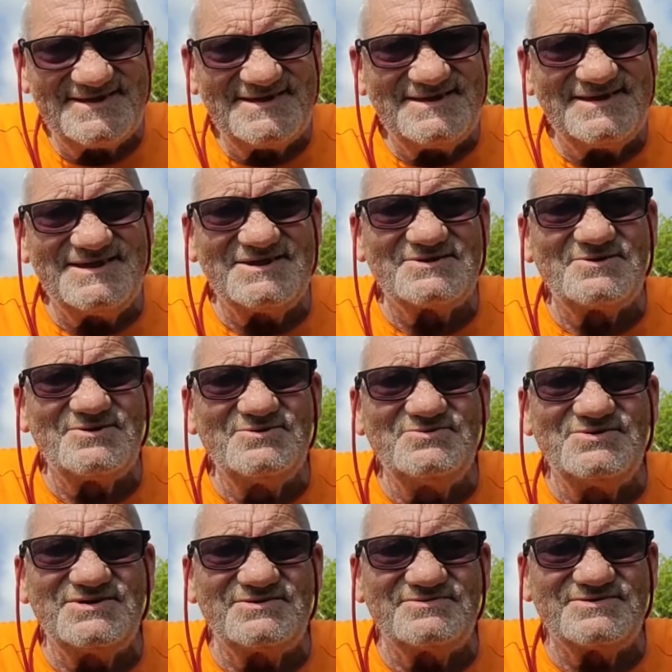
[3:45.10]
It's
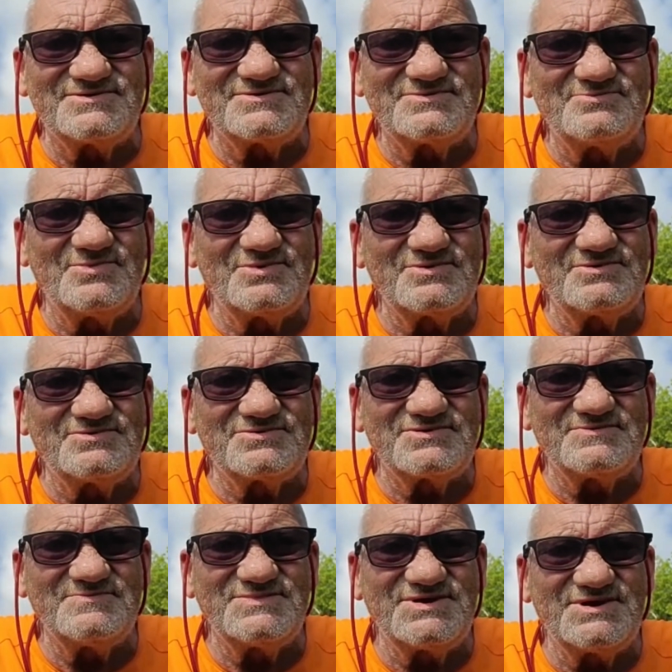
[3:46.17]
ludicrous what
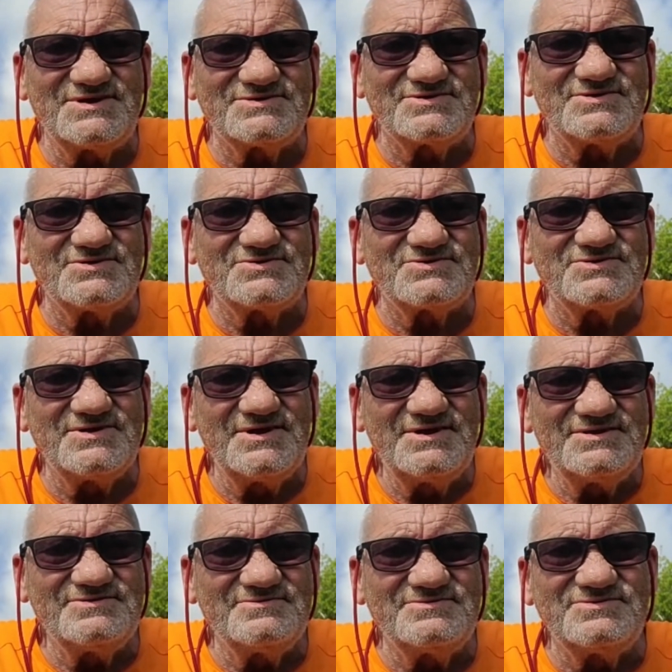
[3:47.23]
custom chairs cost.
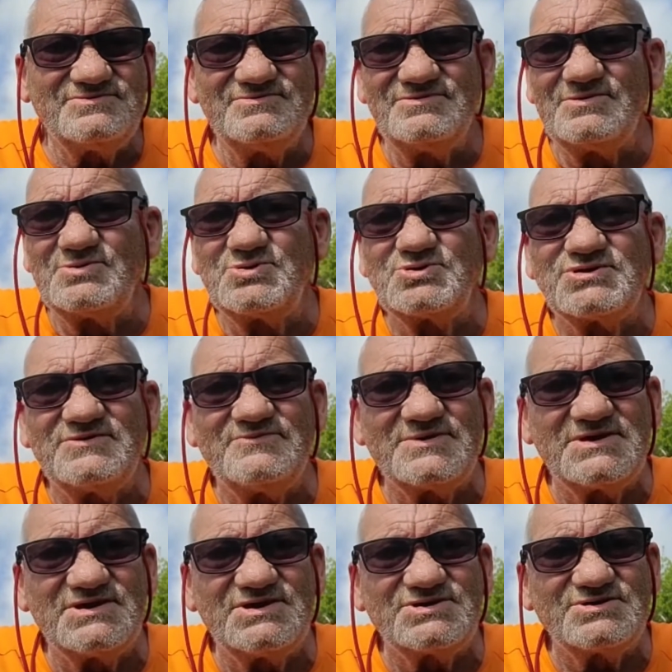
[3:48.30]
There is no
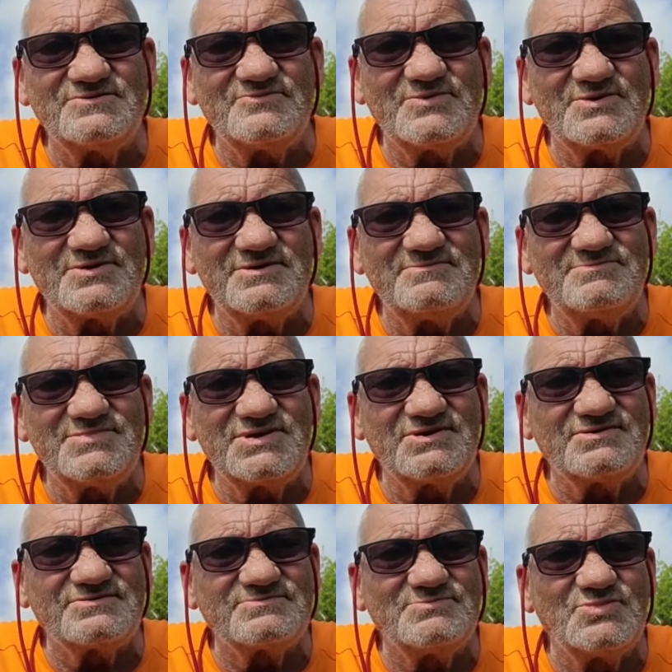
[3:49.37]
justification for it,
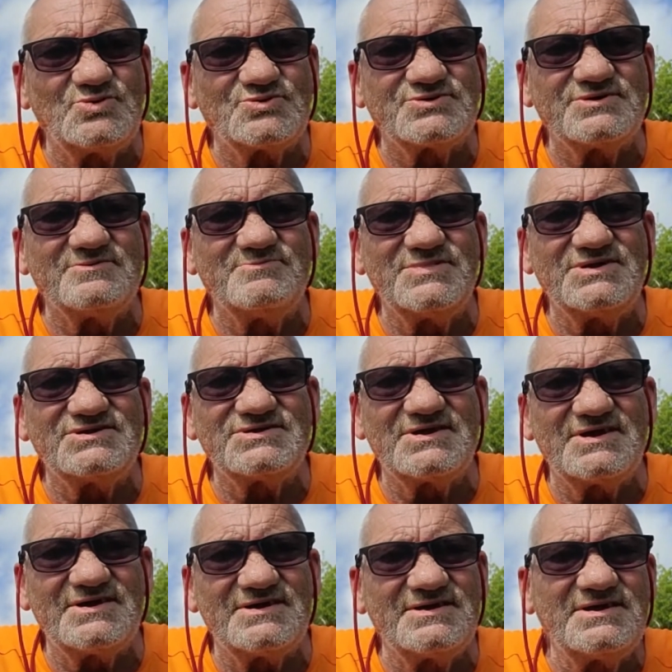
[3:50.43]
because most of the bits
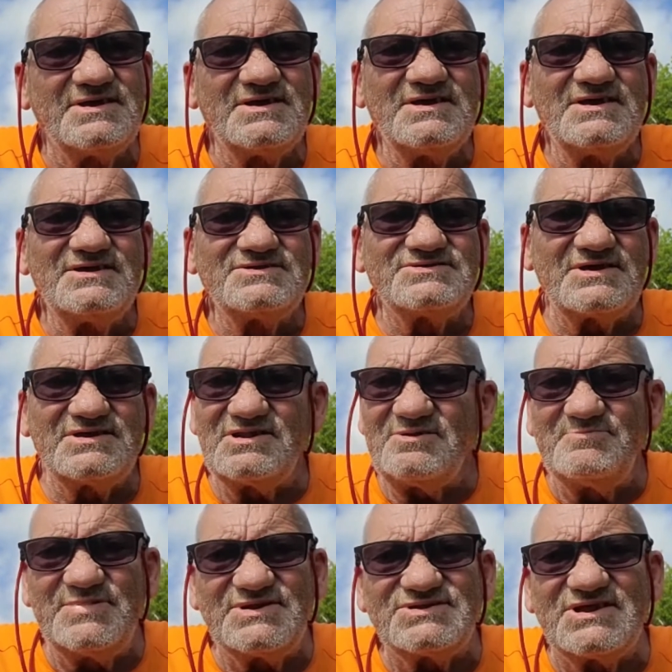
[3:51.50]
are cycle
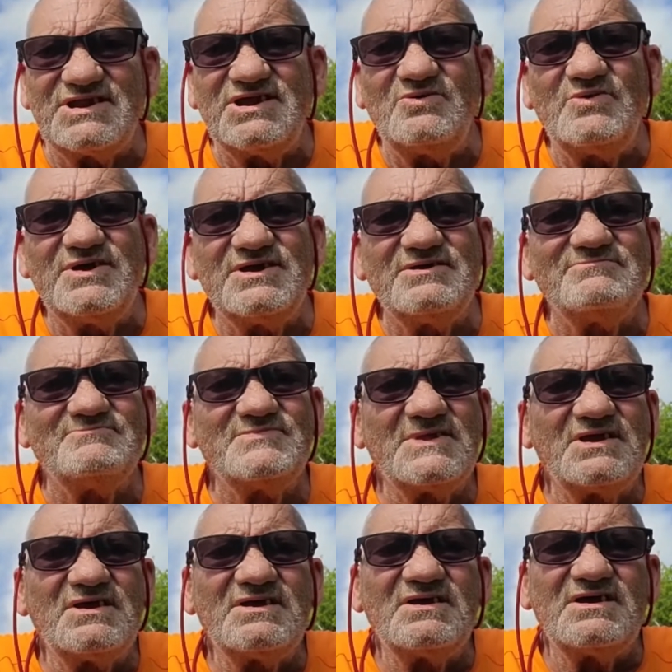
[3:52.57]
bits anyway.
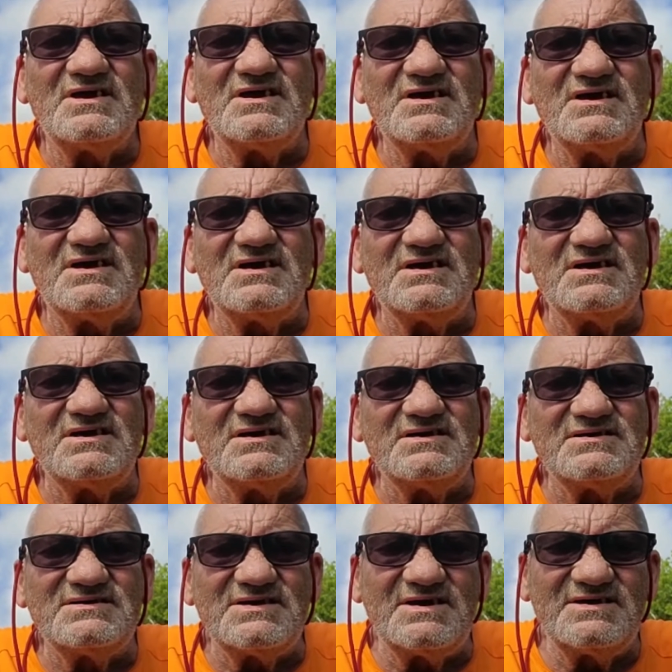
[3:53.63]

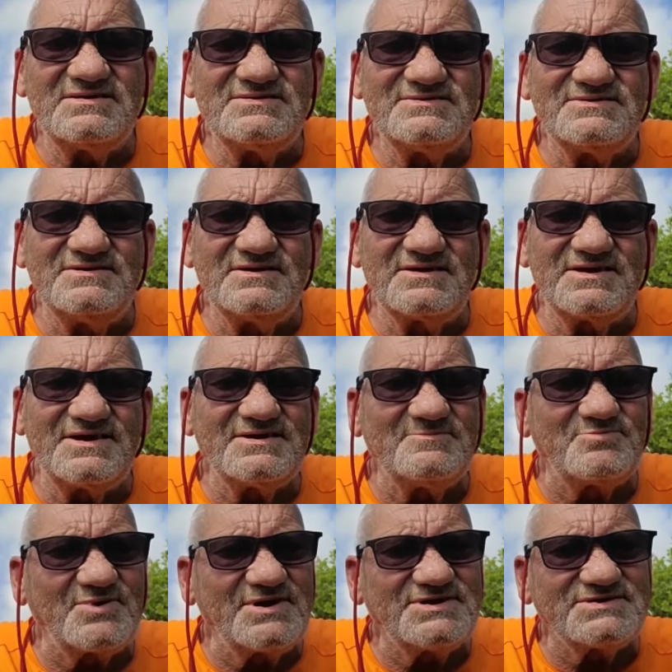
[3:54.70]
The kind of
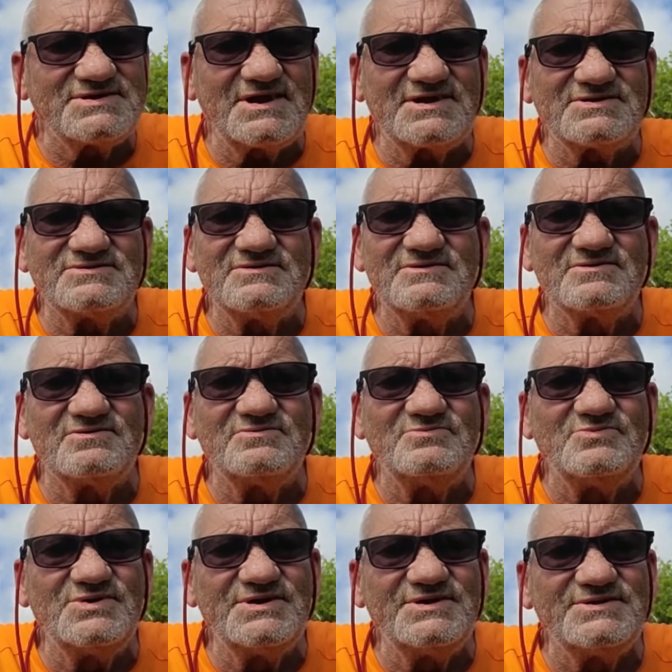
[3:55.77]
price tags that they
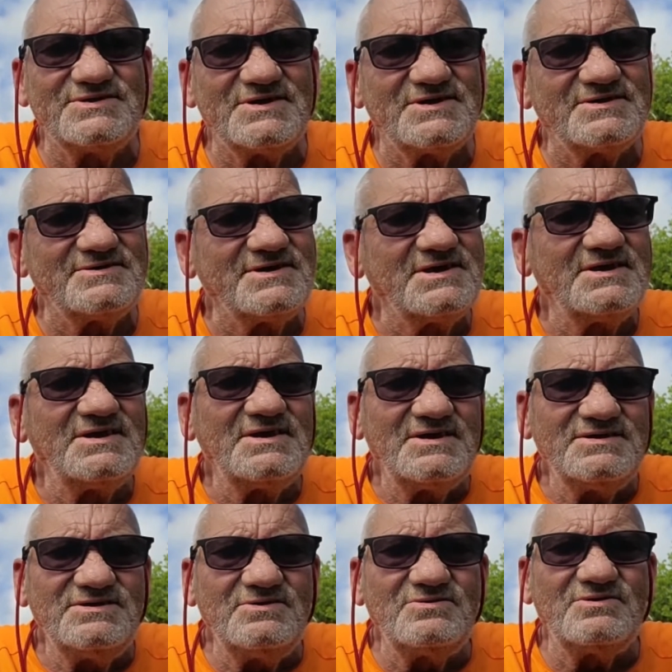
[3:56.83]
come with,
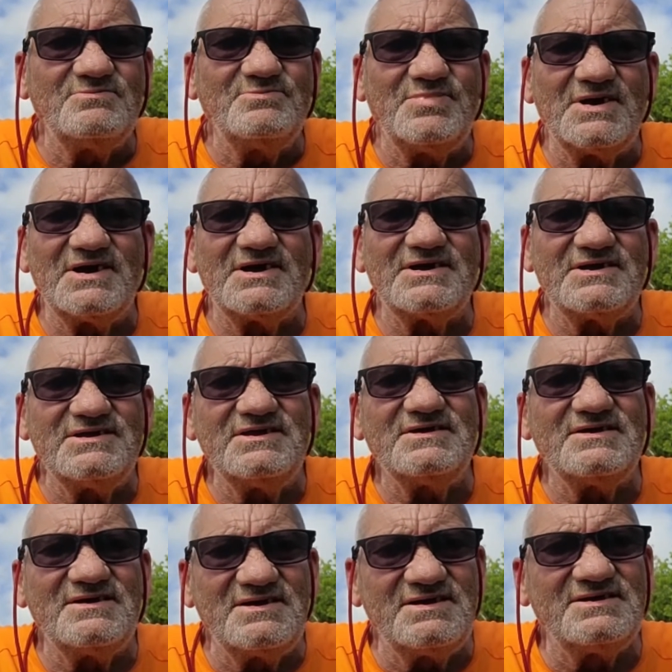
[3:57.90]
you can buy
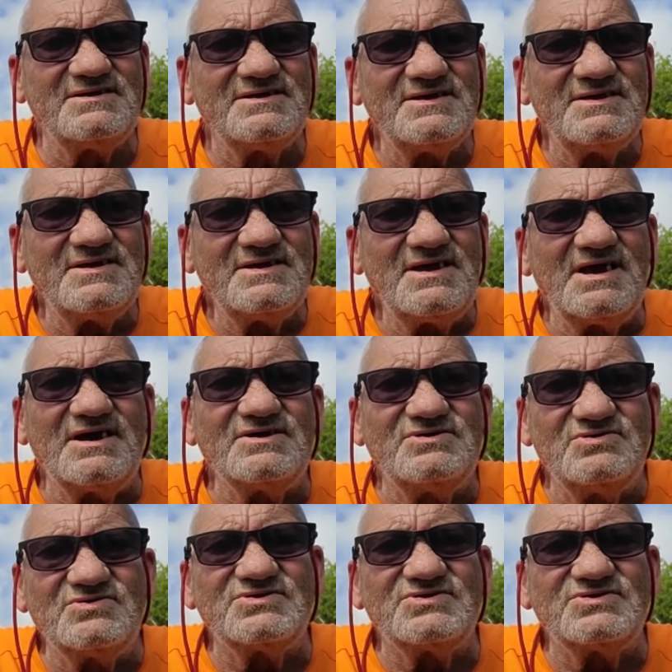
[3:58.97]
a good